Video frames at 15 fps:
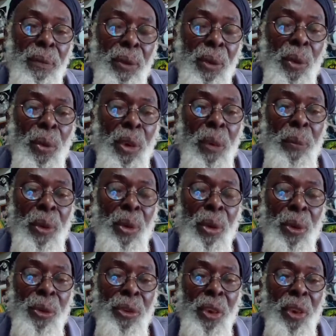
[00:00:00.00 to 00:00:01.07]
you don't want to be no
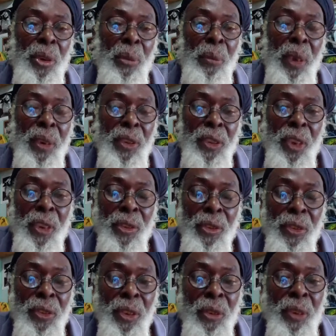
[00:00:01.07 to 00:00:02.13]
house or no mansion, you
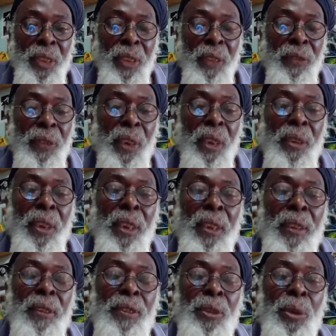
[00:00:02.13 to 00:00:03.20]
still
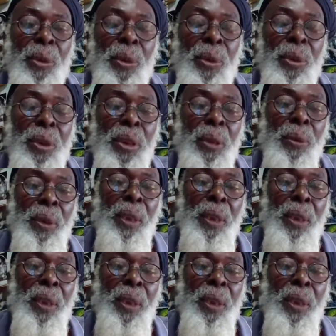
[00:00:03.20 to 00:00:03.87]
Rastafari. So we go deal